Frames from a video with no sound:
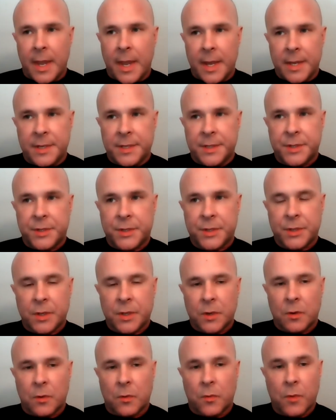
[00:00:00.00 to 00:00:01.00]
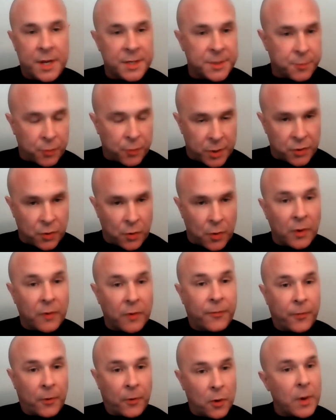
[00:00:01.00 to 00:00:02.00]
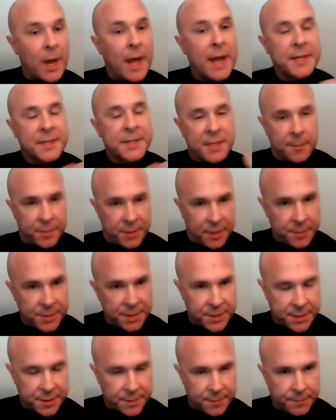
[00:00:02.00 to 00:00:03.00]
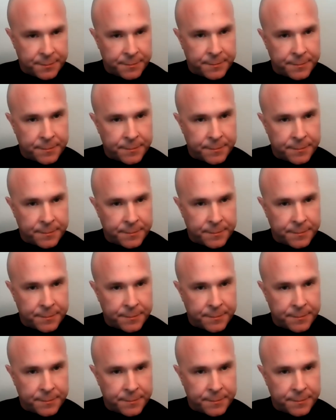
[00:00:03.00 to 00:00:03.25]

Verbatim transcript: is respiratory flu-like symptoms.